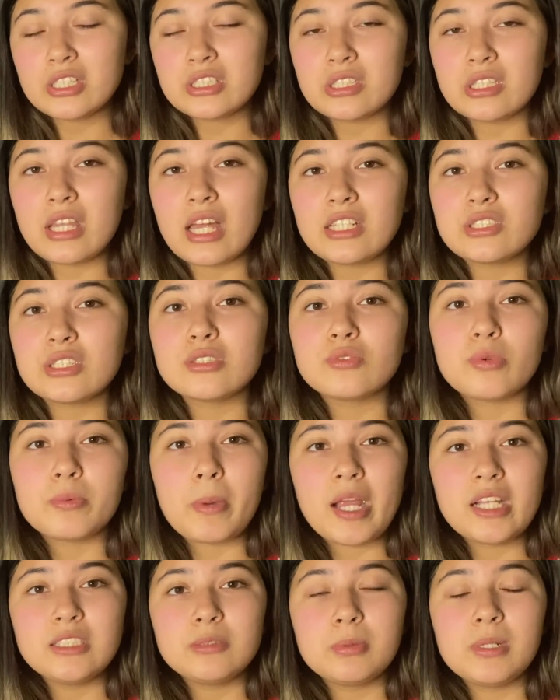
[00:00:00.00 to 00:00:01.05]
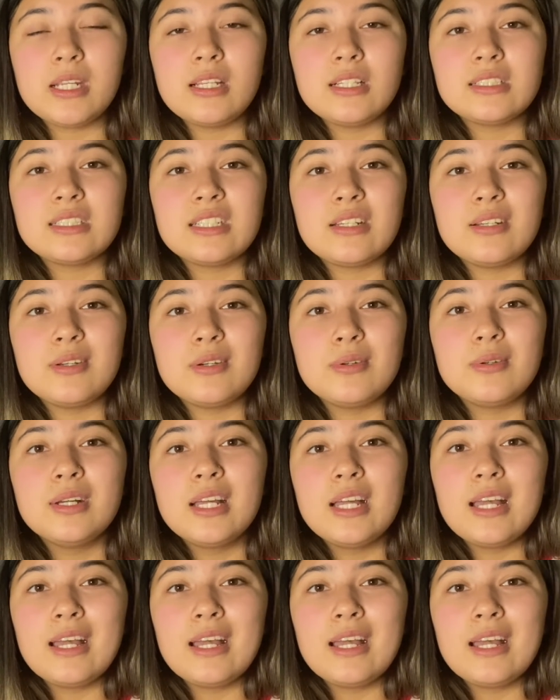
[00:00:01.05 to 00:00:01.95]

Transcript: So that just reminds me to